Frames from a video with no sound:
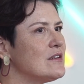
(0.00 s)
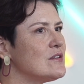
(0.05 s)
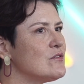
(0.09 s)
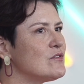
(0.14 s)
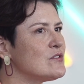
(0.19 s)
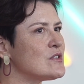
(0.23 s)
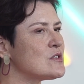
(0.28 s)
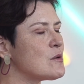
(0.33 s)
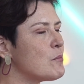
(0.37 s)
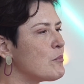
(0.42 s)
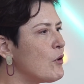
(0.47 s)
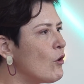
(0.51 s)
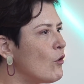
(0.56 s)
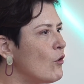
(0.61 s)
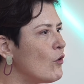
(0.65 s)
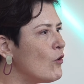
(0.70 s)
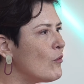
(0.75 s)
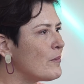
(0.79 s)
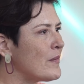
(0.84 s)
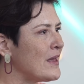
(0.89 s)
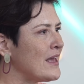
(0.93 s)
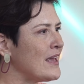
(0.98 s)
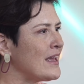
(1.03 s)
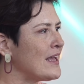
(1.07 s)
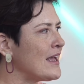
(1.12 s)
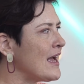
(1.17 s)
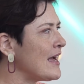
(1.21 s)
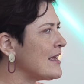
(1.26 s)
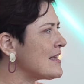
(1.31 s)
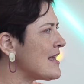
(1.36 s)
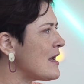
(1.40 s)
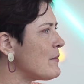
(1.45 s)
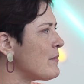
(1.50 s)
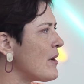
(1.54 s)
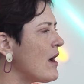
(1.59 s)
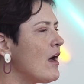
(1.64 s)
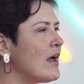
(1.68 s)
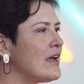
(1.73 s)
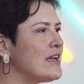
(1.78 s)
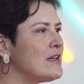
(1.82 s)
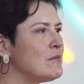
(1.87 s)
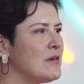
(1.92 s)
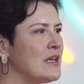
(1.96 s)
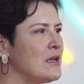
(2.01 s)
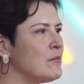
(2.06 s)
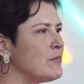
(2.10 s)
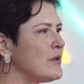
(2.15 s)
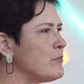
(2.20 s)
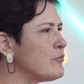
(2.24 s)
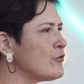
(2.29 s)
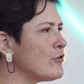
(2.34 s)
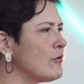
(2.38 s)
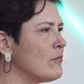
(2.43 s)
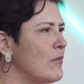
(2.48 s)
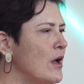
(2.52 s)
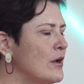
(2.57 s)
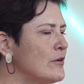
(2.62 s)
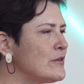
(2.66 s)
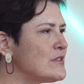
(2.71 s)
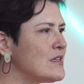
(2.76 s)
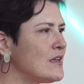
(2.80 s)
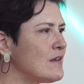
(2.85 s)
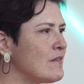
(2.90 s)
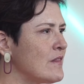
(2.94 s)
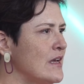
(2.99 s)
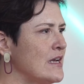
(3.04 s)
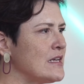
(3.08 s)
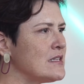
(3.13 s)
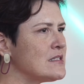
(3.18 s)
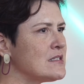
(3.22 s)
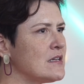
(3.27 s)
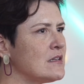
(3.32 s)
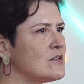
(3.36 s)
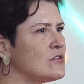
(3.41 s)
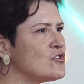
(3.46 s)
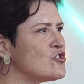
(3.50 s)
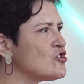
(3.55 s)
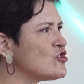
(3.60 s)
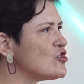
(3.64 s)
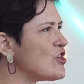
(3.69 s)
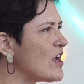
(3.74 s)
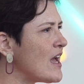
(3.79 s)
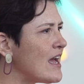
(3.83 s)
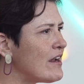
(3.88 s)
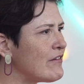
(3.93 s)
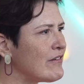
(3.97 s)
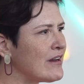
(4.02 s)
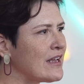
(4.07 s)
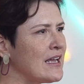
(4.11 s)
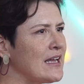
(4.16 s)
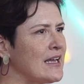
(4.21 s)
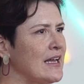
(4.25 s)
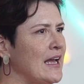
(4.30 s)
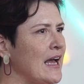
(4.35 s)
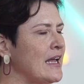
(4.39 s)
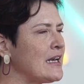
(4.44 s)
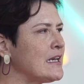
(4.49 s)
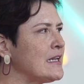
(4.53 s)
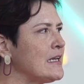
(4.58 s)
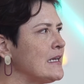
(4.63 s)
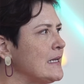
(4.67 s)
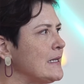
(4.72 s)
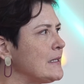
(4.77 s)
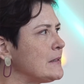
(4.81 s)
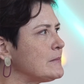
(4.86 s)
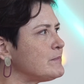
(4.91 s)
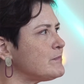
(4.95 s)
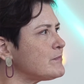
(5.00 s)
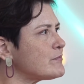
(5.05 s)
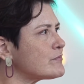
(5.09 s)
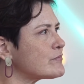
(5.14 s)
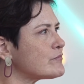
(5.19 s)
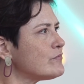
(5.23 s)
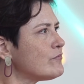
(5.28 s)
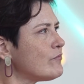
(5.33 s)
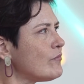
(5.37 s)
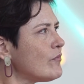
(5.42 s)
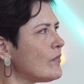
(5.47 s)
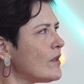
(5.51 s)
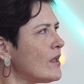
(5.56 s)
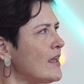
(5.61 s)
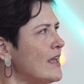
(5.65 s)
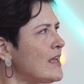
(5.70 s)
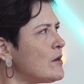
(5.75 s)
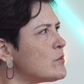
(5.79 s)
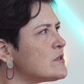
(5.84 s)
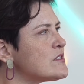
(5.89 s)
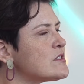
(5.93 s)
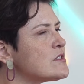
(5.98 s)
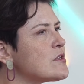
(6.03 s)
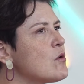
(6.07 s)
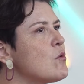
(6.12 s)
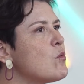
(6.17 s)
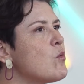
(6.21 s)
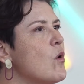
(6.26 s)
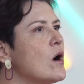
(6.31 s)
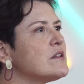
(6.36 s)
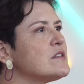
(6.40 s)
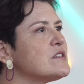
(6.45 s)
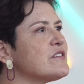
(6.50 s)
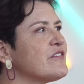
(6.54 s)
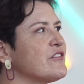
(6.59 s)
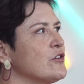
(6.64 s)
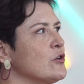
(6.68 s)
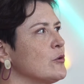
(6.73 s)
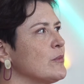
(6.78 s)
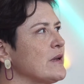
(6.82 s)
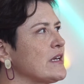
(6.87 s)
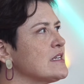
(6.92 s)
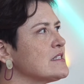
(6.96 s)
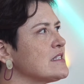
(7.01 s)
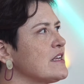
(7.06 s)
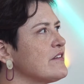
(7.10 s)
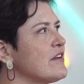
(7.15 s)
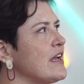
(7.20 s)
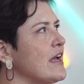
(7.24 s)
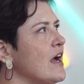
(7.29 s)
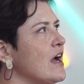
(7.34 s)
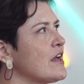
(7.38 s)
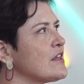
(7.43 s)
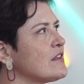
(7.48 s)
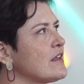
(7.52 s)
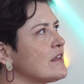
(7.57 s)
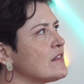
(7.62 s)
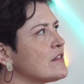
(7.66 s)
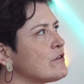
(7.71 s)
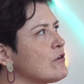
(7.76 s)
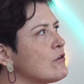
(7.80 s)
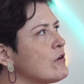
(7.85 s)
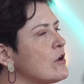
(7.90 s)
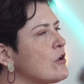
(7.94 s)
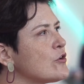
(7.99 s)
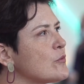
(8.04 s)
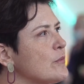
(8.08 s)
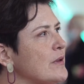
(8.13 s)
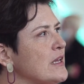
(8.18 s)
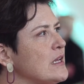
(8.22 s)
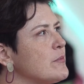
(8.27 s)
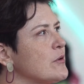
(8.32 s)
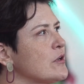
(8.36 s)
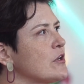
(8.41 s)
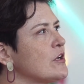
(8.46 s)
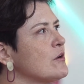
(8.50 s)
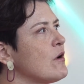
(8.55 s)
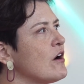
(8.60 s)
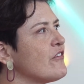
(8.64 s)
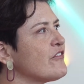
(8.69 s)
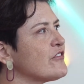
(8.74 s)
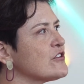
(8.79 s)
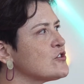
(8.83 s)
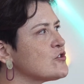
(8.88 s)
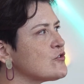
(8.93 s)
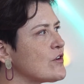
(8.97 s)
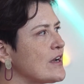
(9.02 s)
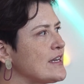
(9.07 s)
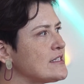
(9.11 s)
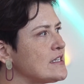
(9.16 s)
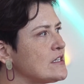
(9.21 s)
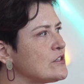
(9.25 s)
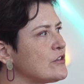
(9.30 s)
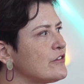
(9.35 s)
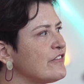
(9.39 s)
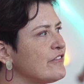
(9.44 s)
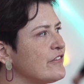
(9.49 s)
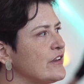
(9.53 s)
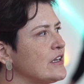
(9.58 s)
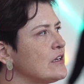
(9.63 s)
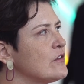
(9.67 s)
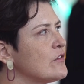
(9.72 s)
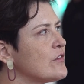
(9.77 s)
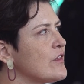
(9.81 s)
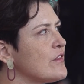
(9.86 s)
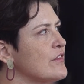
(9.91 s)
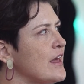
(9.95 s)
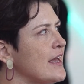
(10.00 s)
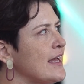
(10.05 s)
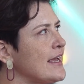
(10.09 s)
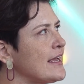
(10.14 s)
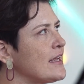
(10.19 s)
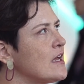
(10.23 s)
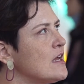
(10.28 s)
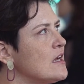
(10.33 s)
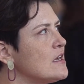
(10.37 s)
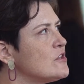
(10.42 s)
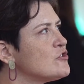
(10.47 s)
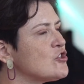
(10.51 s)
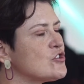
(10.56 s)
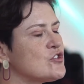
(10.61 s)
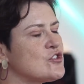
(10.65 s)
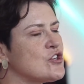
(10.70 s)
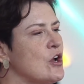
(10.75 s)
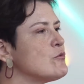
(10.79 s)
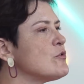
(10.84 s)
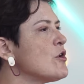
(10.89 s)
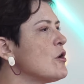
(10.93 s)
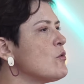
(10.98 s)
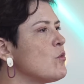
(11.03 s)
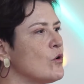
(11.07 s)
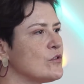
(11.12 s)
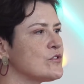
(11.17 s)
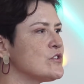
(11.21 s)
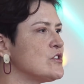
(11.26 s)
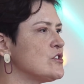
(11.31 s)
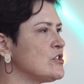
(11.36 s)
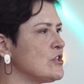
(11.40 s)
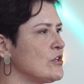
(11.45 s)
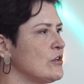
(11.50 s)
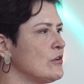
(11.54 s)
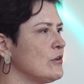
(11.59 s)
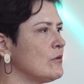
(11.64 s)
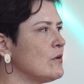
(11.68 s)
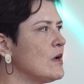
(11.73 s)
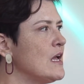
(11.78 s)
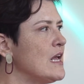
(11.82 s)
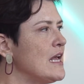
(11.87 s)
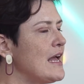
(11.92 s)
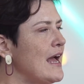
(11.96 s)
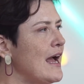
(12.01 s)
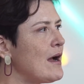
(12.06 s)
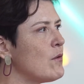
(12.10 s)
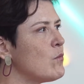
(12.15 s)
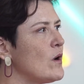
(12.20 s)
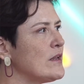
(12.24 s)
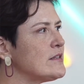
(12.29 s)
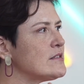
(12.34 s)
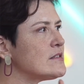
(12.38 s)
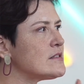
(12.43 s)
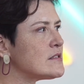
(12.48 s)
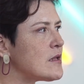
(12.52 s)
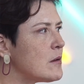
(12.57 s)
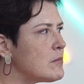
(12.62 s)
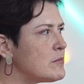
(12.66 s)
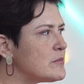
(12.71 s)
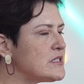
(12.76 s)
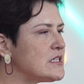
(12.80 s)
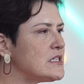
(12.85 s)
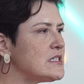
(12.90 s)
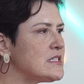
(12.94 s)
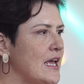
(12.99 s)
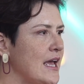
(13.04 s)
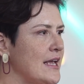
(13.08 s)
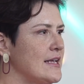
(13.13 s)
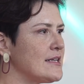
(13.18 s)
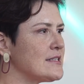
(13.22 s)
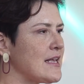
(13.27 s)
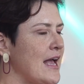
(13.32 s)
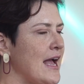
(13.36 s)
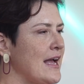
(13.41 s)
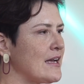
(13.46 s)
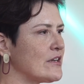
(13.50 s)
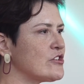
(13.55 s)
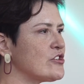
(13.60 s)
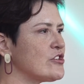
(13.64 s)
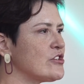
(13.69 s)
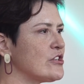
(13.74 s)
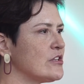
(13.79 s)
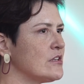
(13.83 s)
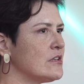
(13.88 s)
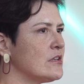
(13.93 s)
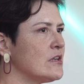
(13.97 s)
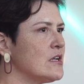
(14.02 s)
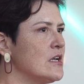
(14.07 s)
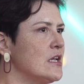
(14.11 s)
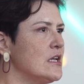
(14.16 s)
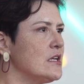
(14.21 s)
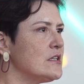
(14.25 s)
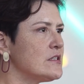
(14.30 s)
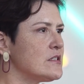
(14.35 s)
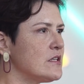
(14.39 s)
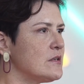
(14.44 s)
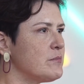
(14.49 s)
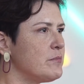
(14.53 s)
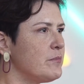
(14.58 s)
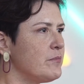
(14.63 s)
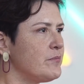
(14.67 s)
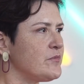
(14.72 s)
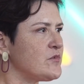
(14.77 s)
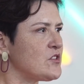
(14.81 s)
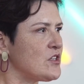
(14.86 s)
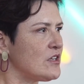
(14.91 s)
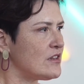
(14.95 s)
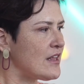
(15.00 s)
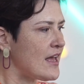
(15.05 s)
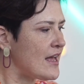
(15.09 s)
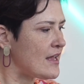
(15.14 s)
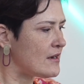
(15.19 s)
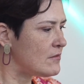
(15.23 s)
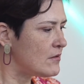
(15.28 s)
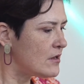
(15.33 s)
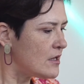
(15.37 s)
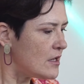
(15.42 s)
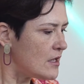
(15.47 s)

support me and get behind me and be promoting this and sharing it, and it was so wonderful because I think there are a lot of people who are frustrated, who feel that they just don't know what to do, and when somebody takes action to then